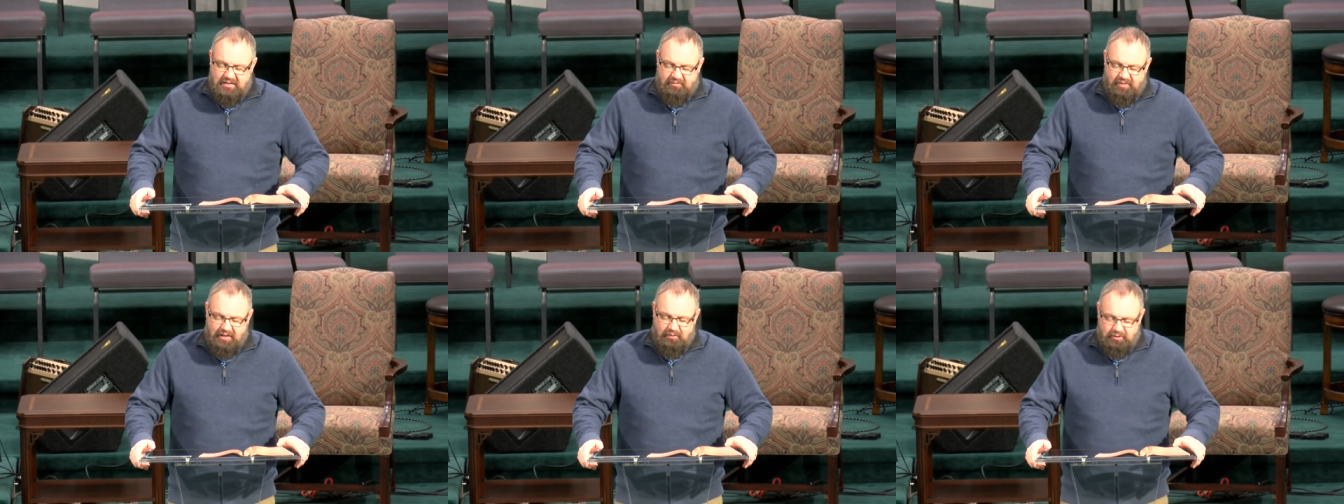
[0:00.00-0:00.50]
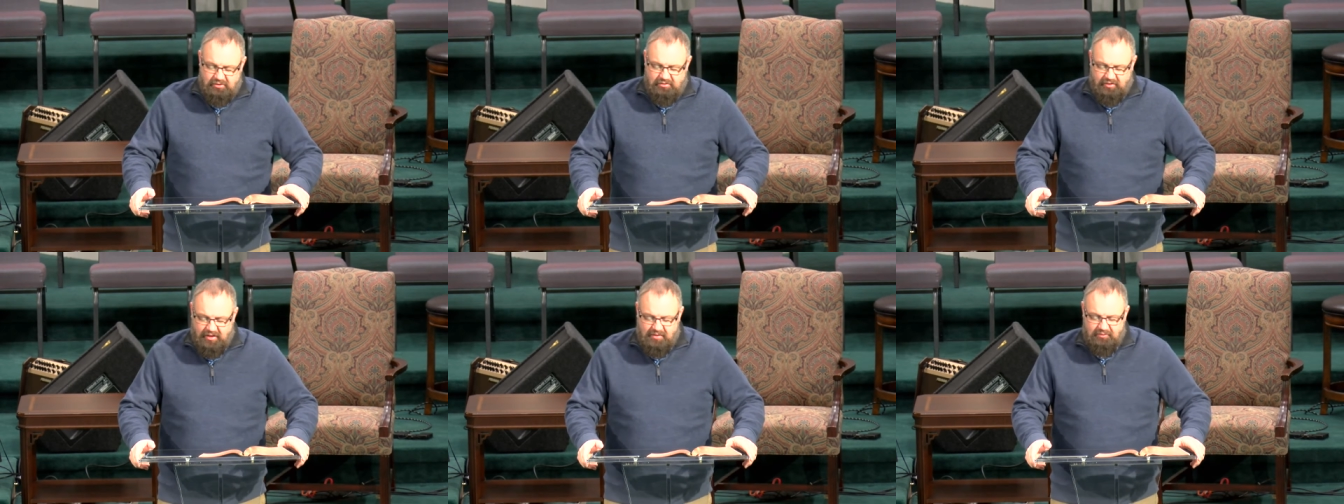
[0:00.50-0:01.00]
Father, we just
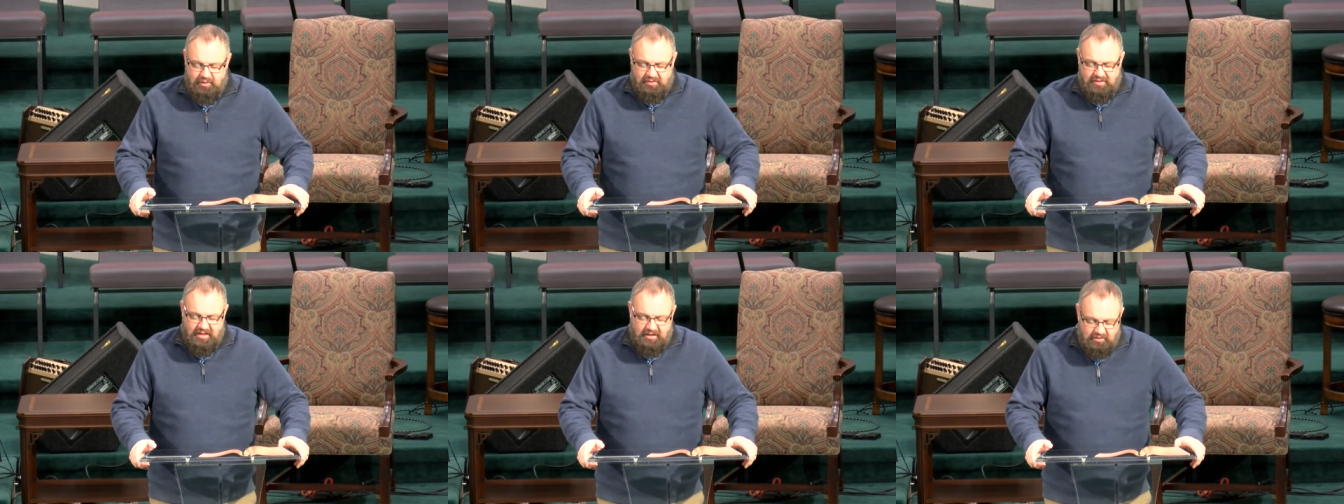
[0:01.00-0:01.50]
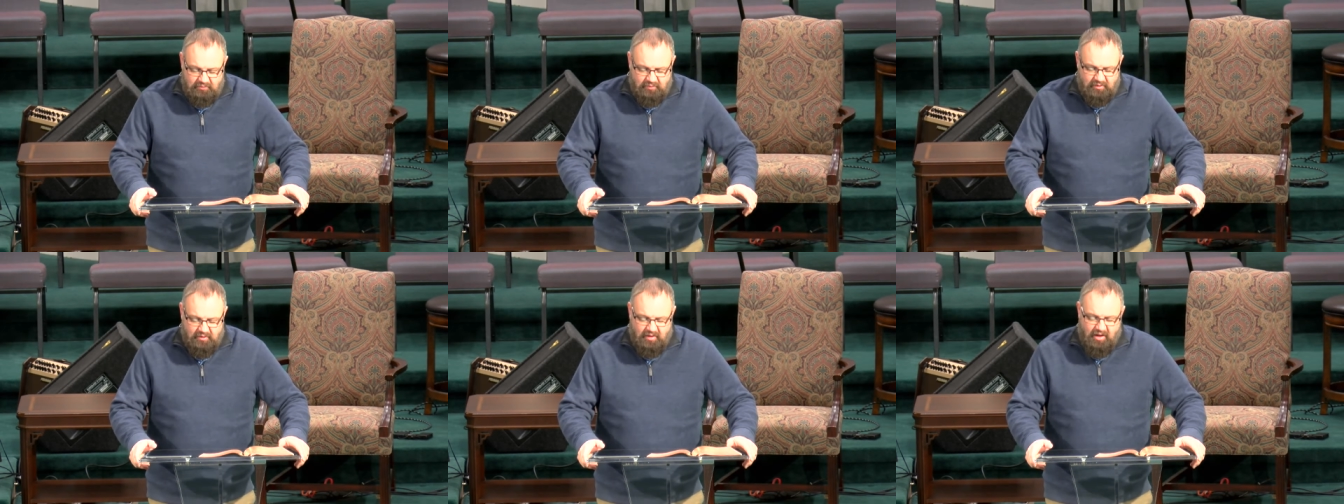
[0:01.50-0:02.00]
love you and thank you
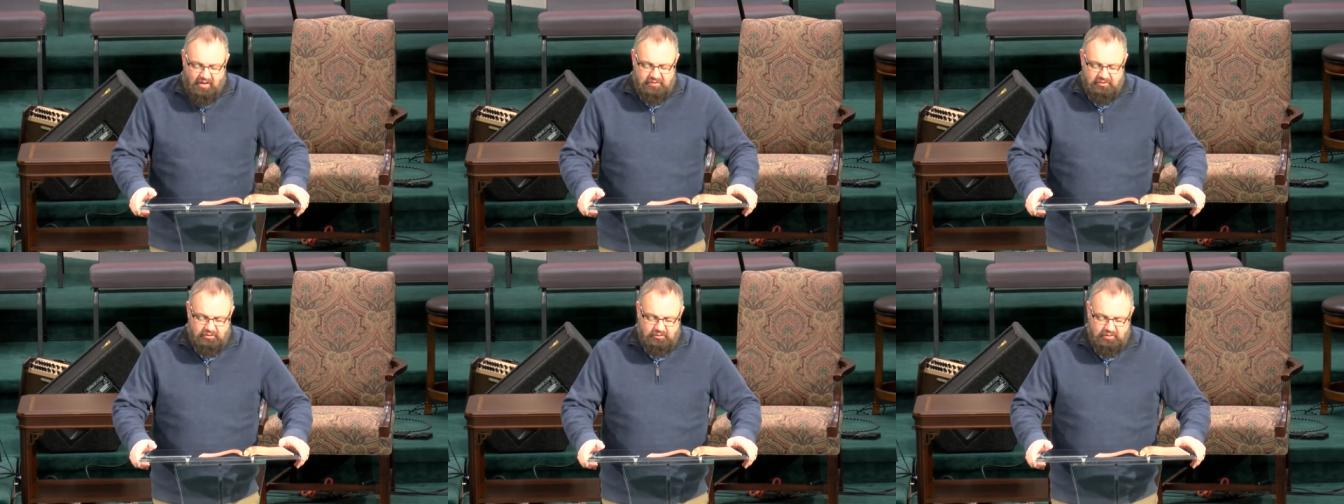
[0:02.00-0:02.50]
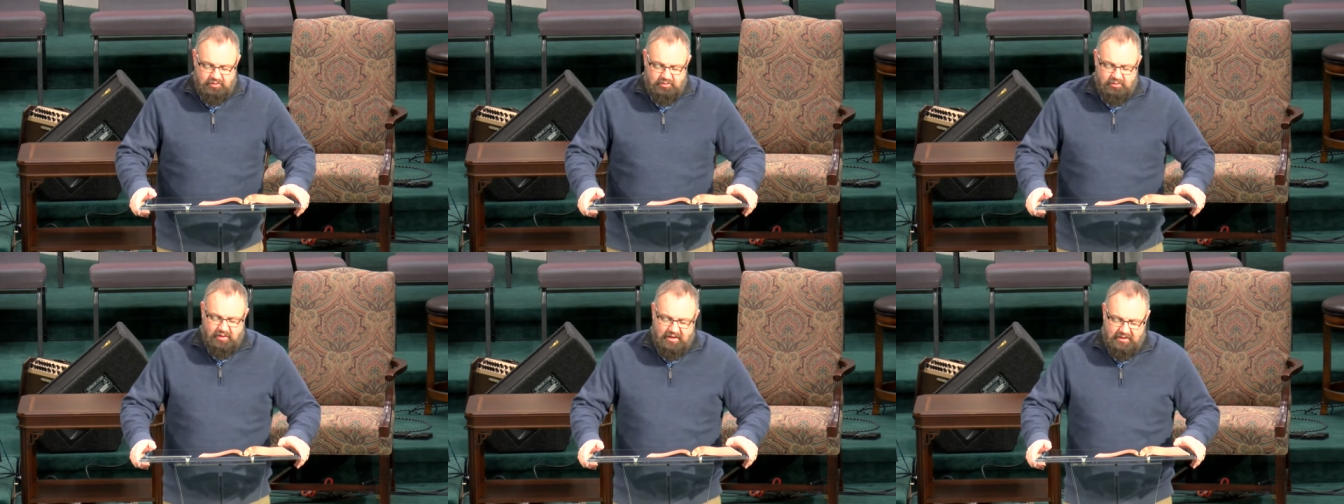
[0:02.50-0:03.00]
for all that you
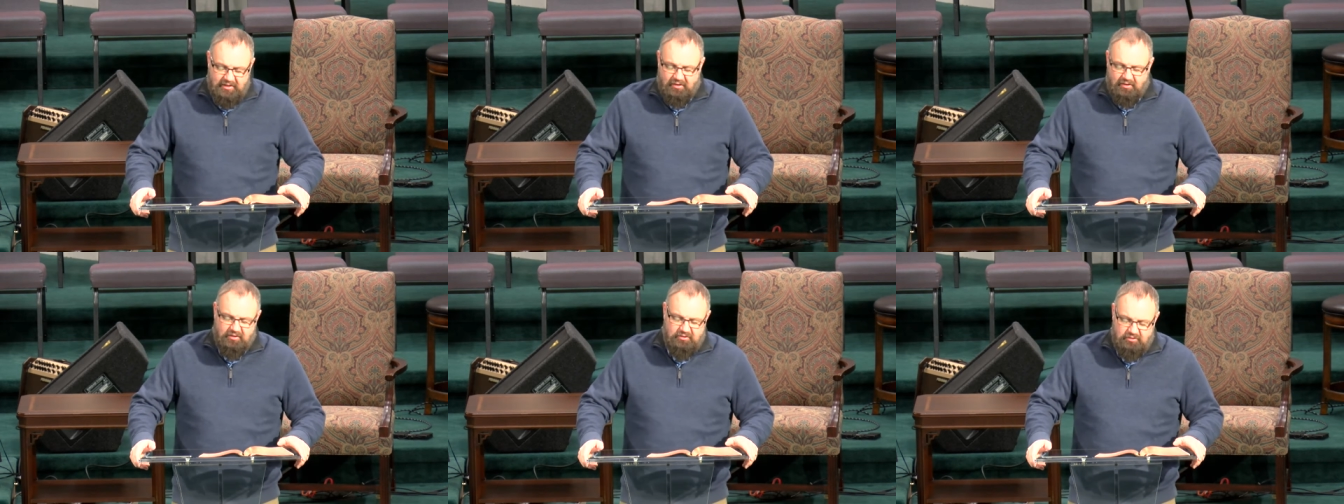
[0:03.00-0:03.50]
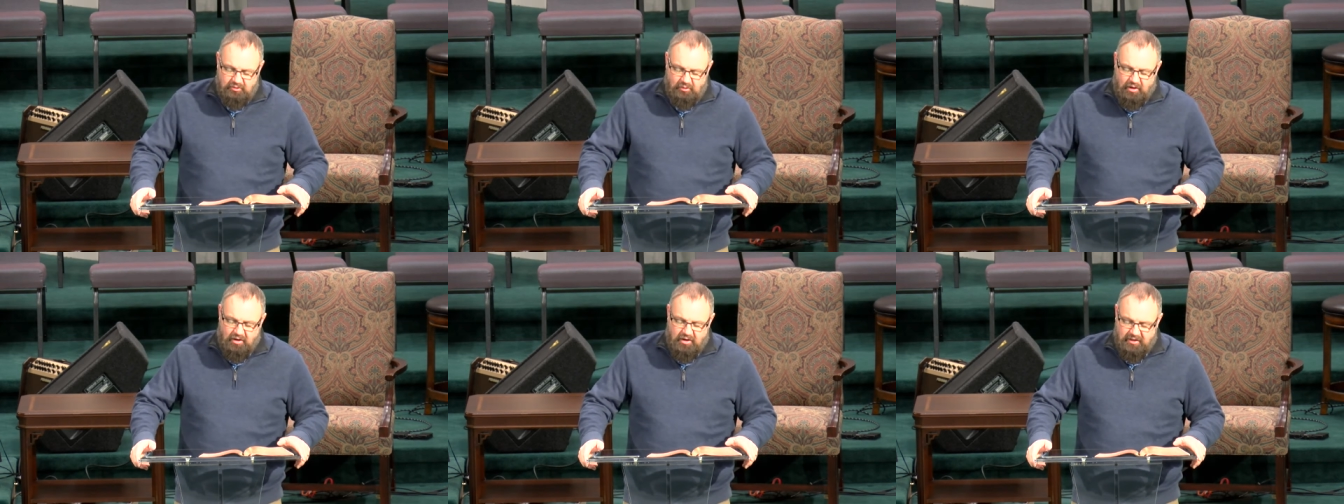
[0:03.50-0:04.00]
do and all that you
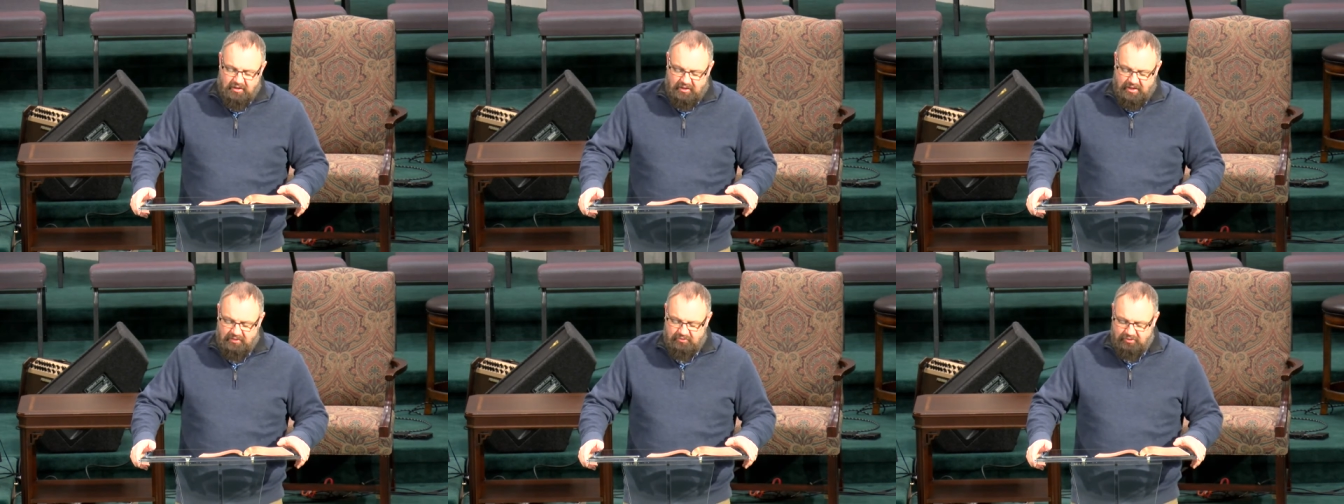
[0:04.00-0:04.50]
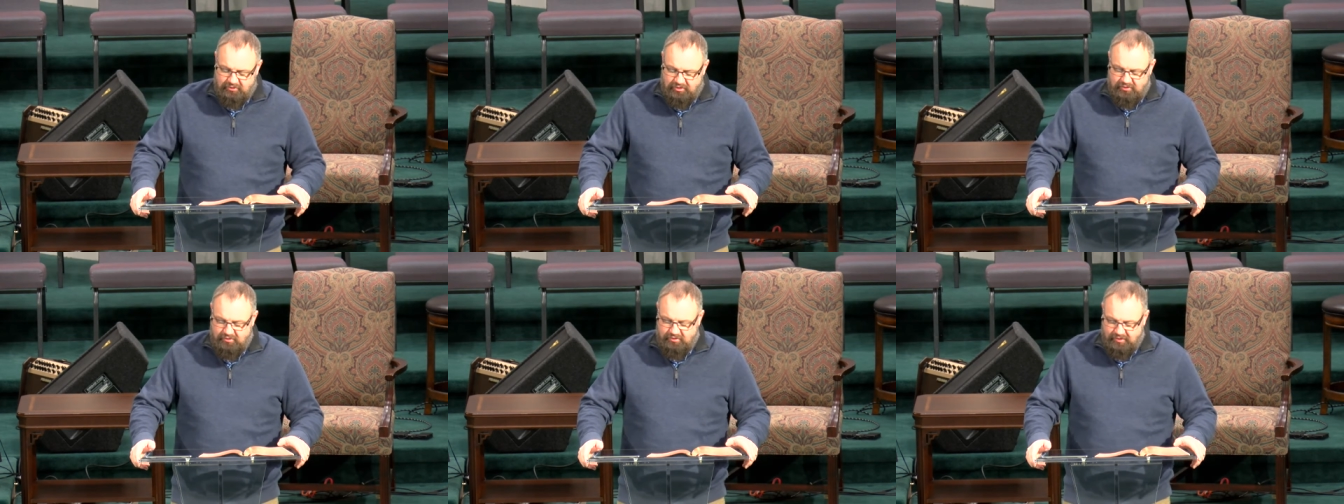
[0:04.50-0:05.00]
are in our lives. In
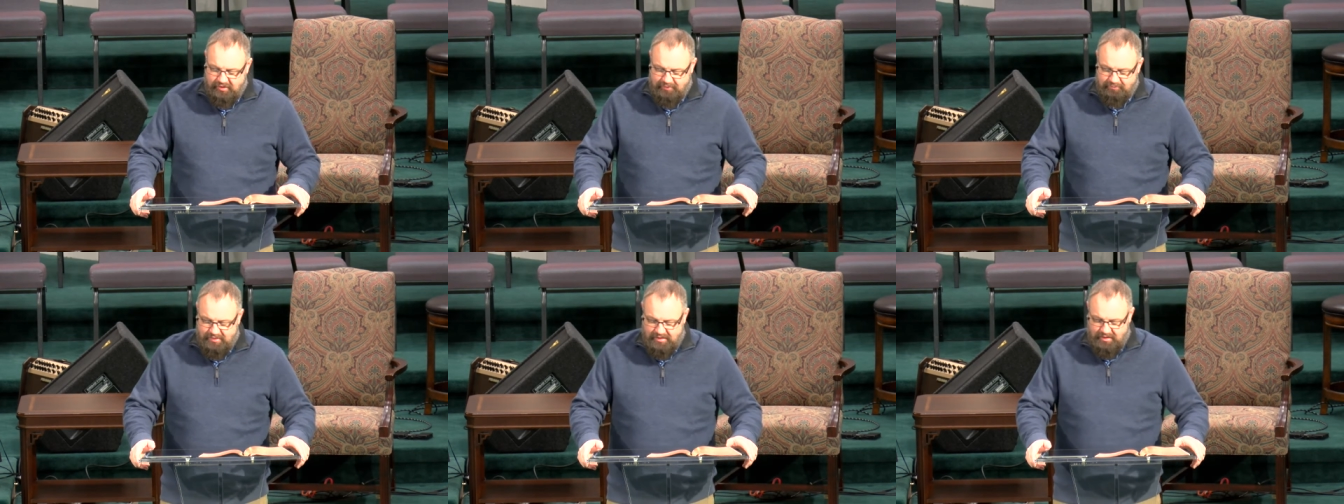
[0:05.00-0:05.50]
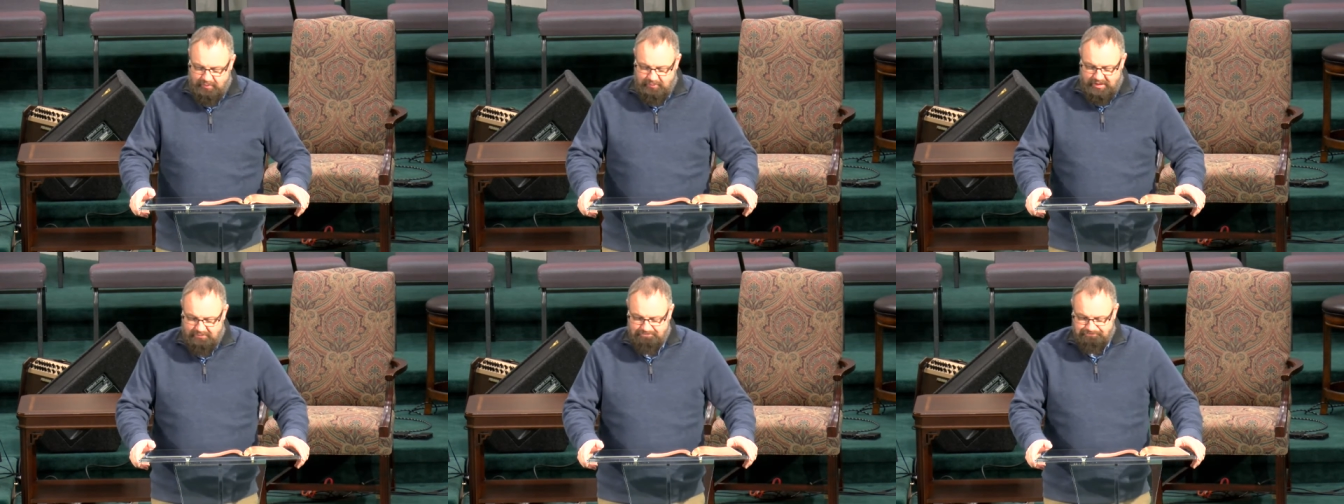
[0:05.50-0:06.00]
Jesus' name, amen.